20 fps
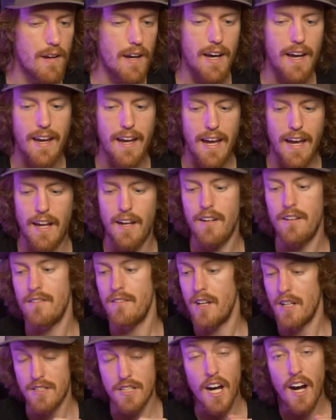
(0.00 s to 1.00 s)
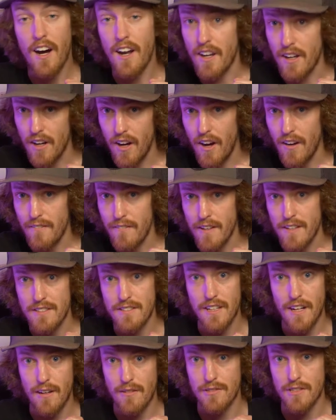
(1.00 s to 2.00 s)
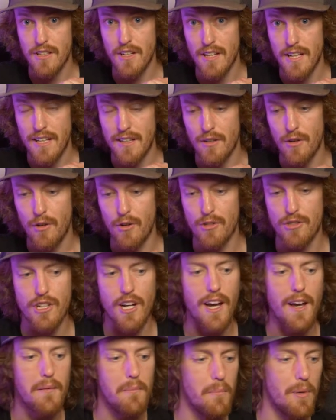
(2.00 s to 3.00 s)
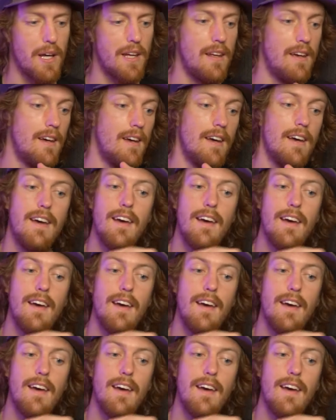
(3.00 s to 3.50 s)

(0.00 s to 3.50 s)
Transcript: I had a ton of confidence that I was going to get the whole shot, but